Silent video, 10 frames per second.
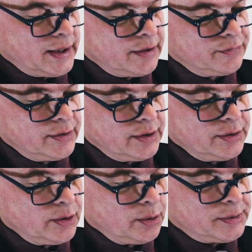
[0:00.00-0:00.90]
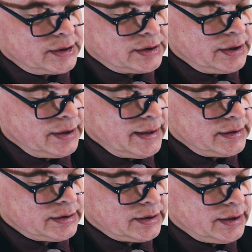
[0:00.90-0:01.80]
we have uh, the optics uh,
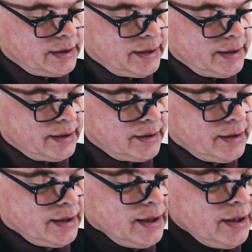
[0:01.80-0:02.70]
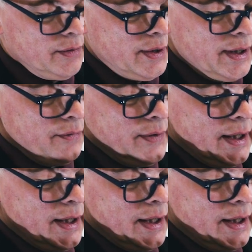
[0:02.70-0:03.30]
lens uh, here. Here we